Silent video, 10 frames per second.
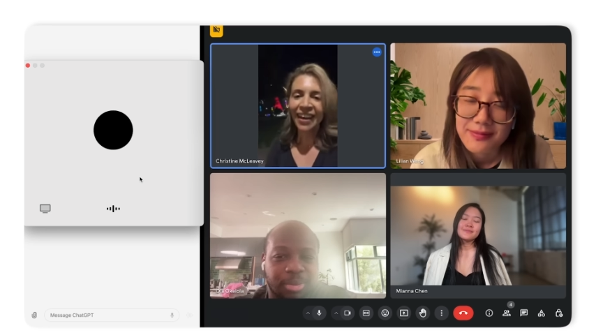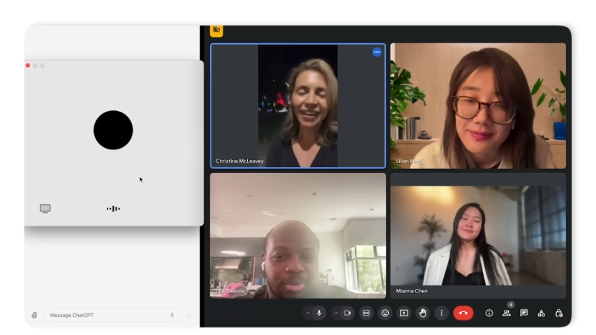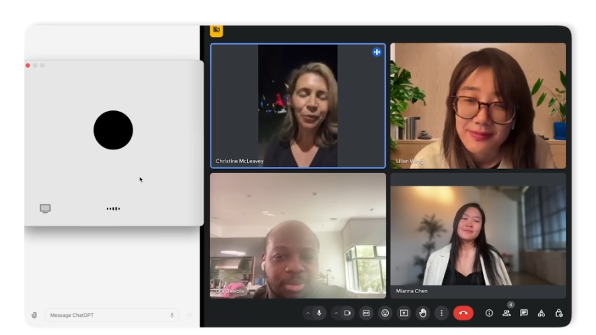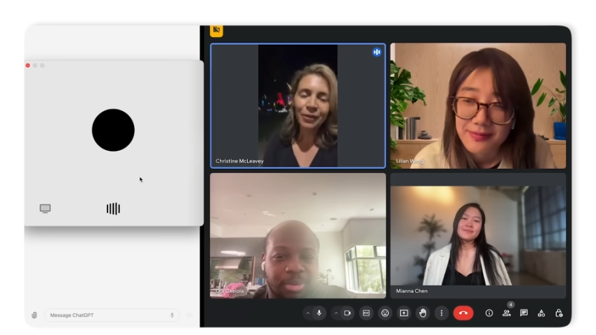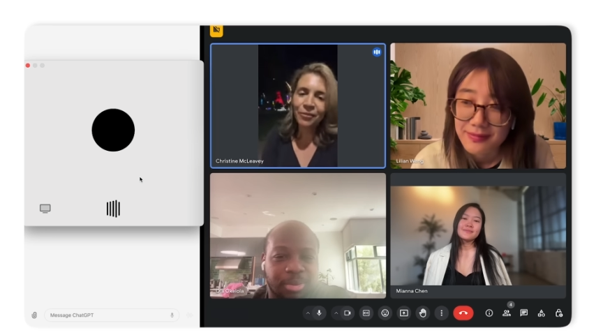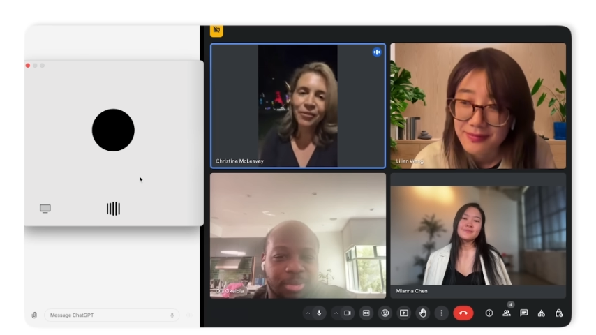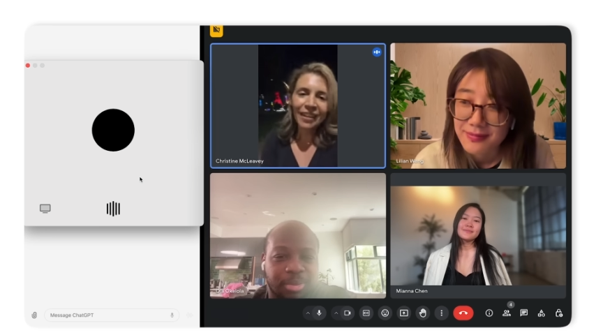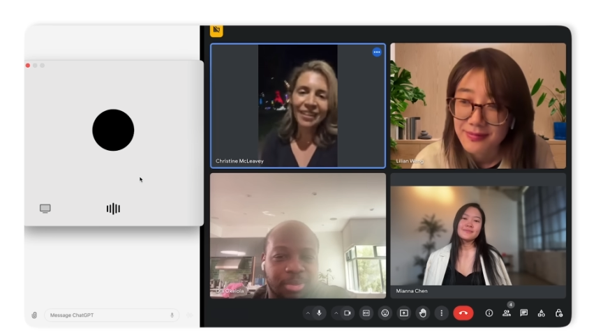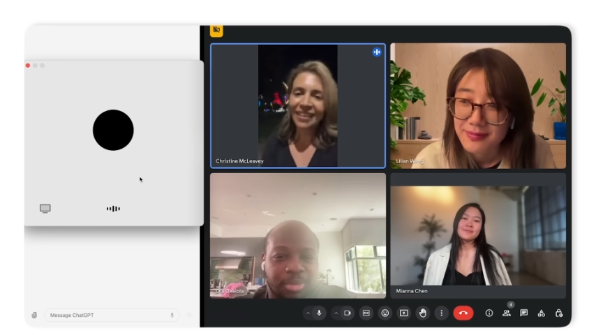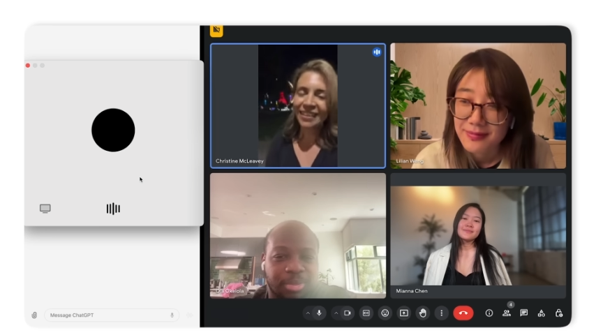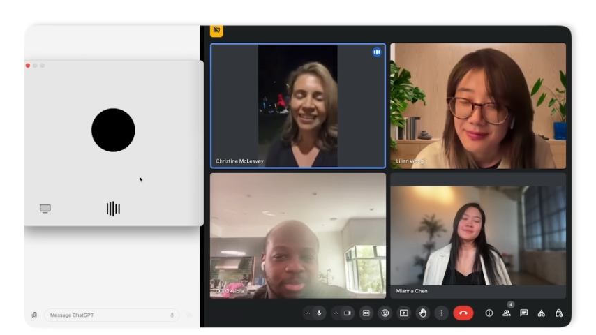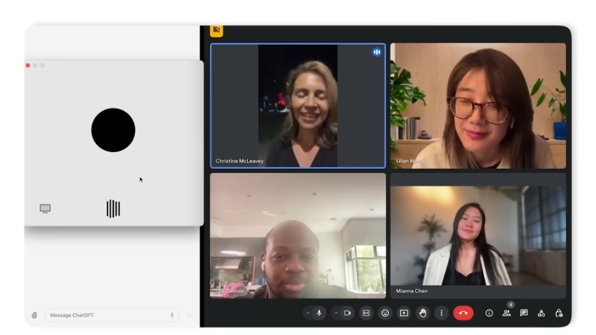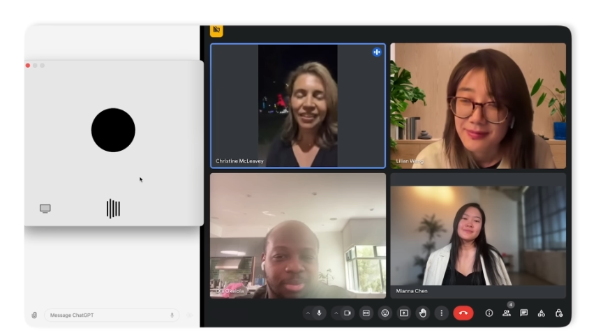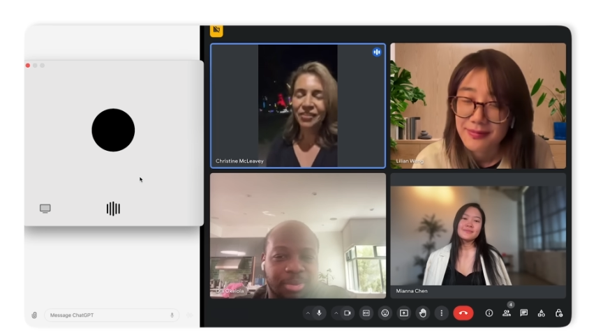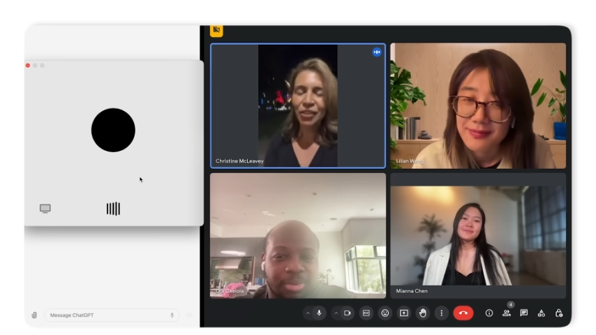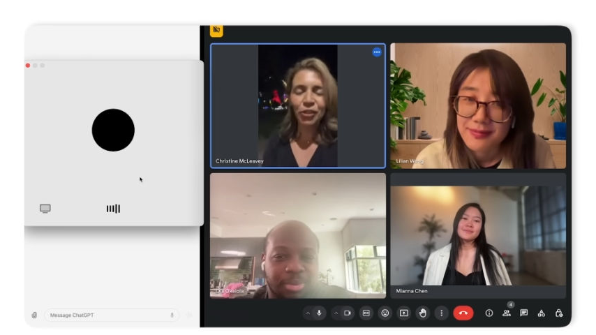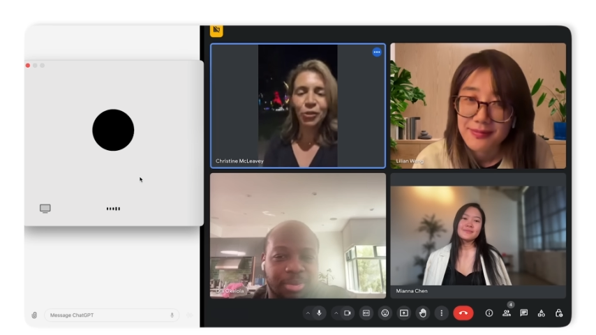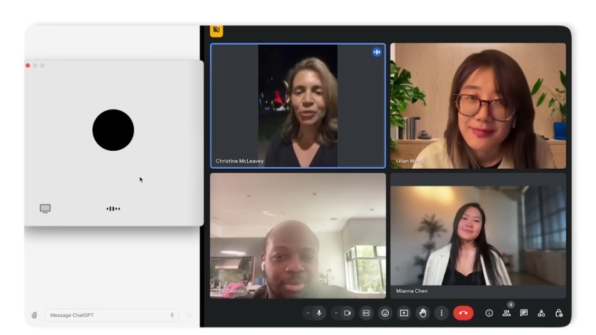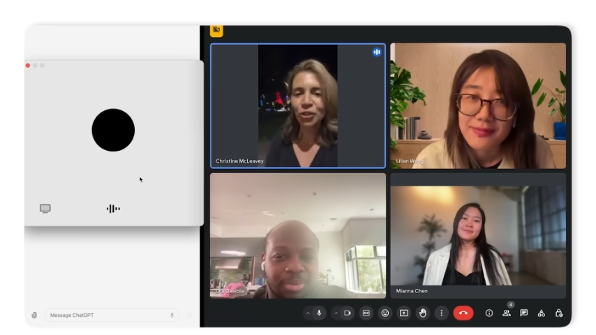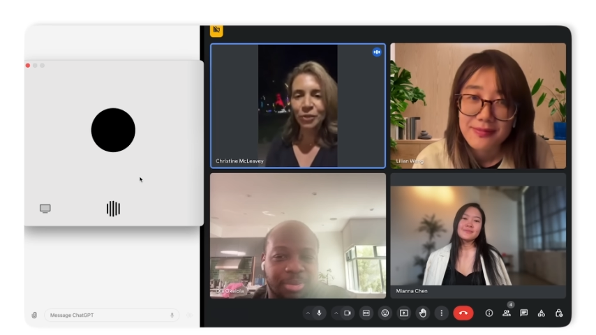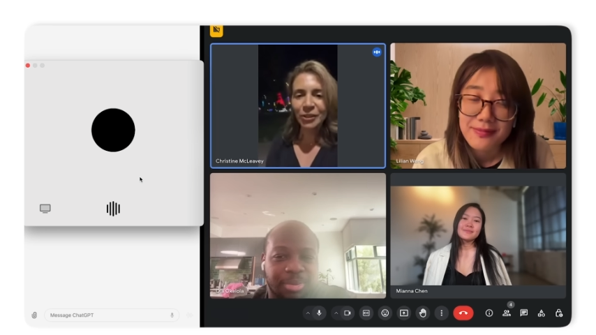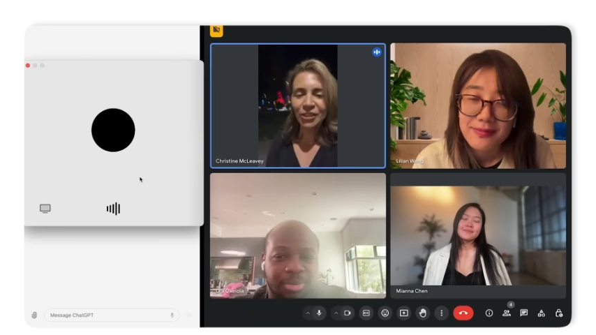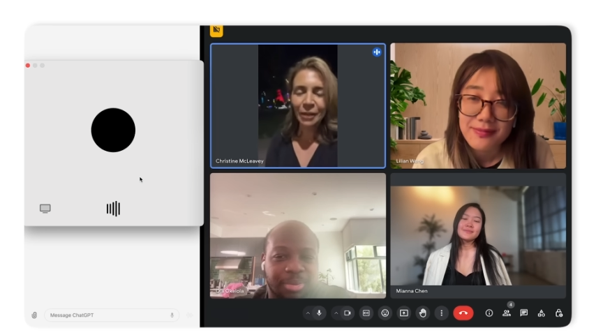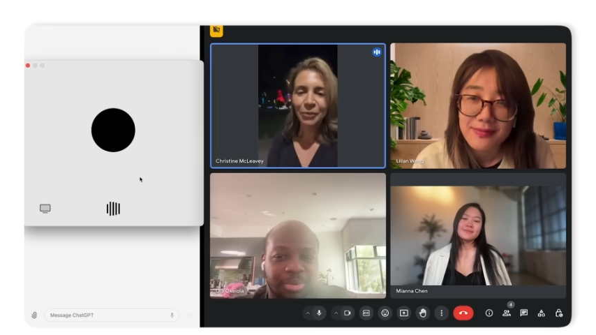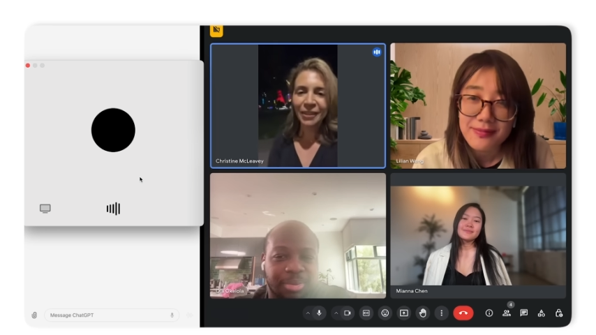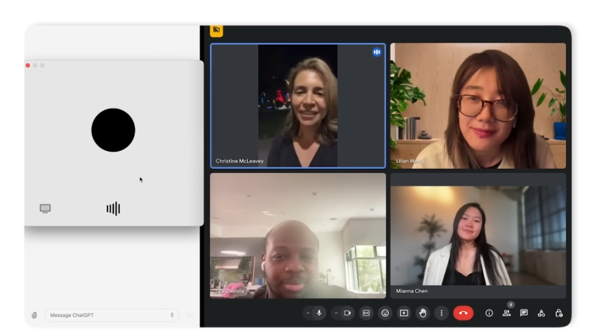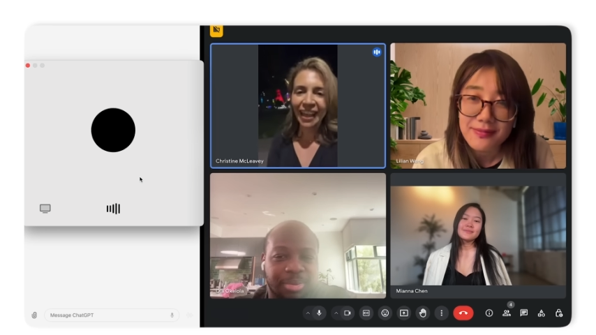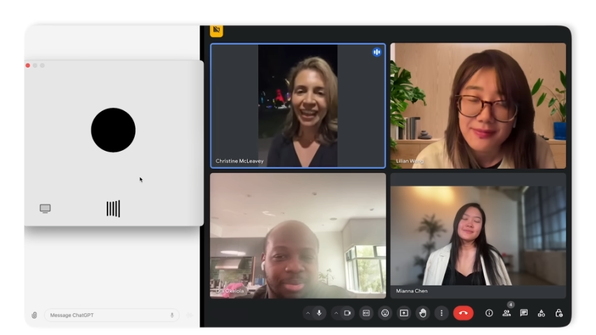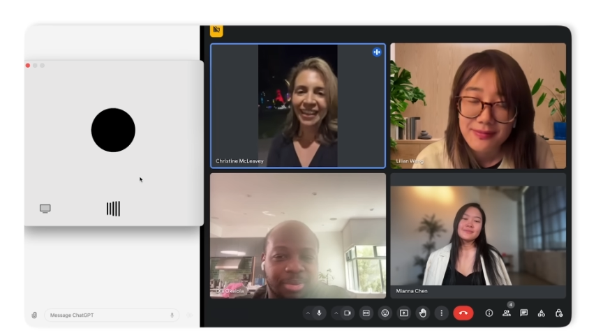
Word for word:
Speaker 1: Uh, we've got a, a, huge German Shepherd,